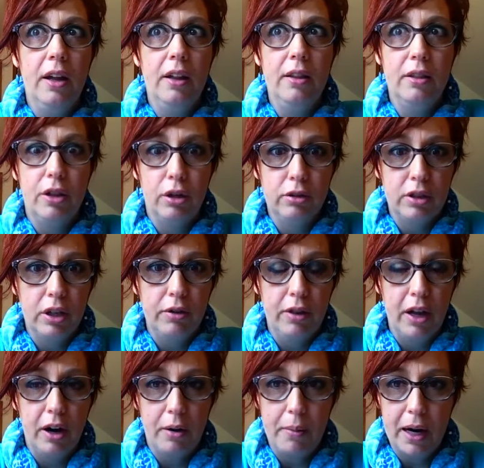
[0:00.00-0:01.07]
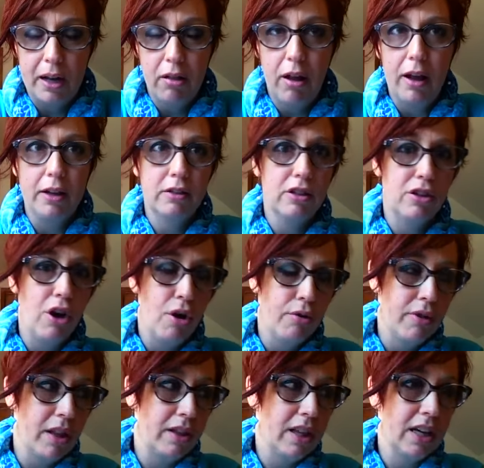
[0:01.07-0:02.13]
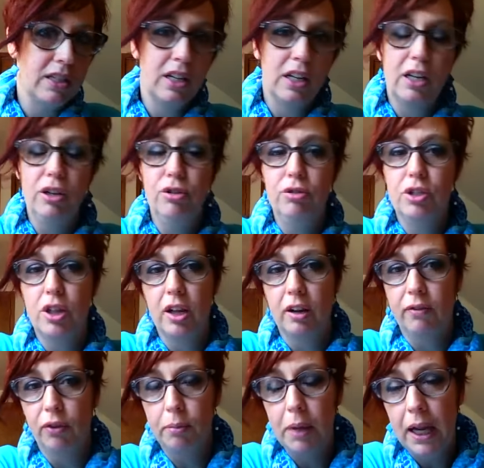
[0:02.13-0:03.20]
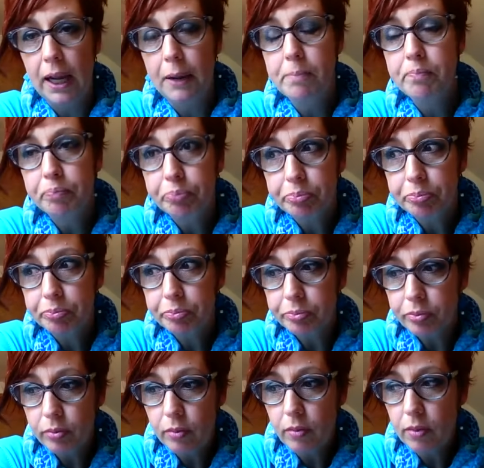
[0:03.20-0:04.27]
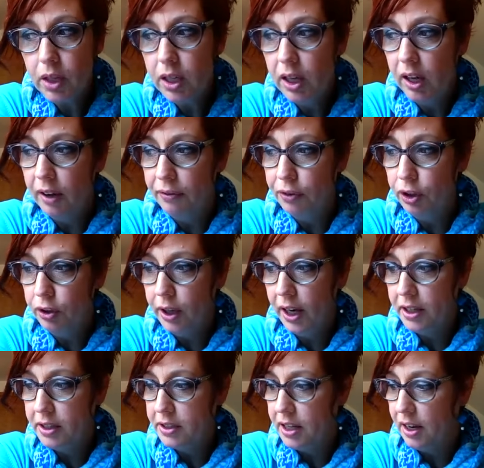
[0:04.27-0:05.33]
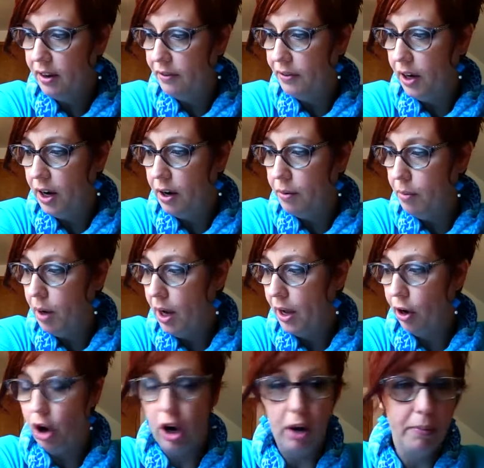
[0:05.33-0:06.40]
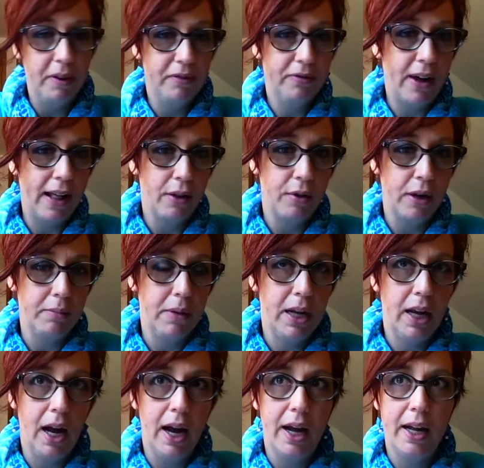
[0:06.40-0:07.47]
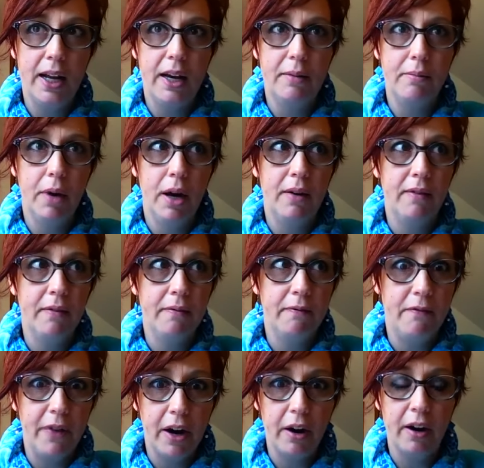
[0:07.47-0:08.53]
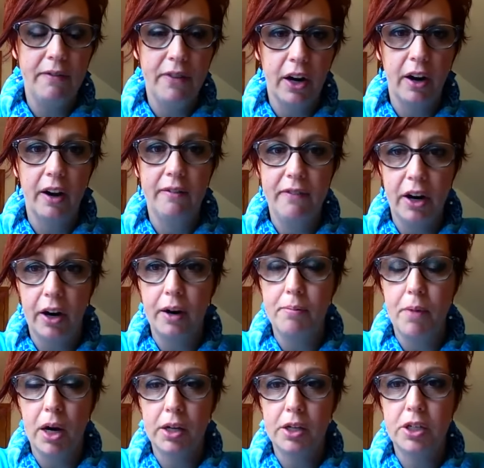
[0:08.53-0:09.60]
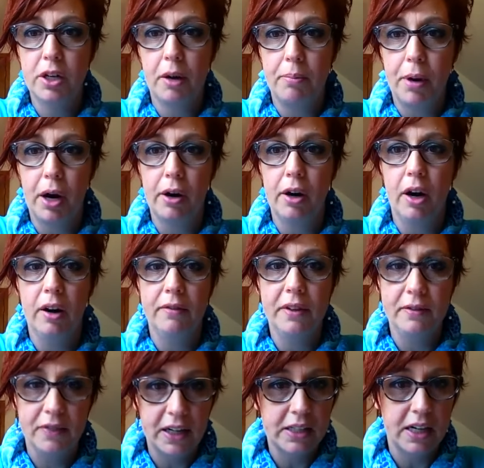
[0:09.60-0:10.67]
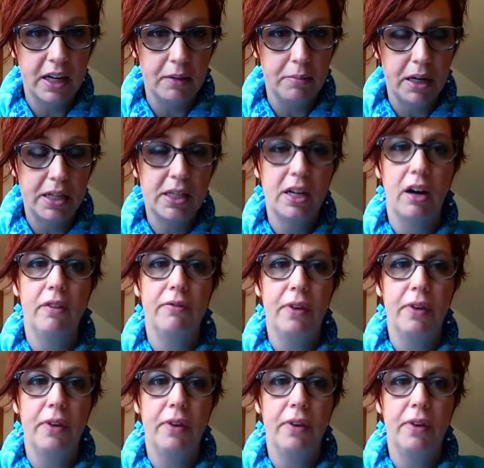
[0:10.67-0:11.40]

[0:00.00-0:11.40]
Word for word: Those of you that are my clients know that that's a huge thing for me. If you guys have um, at all been following me, I am very, very, very much a part of investing in myself,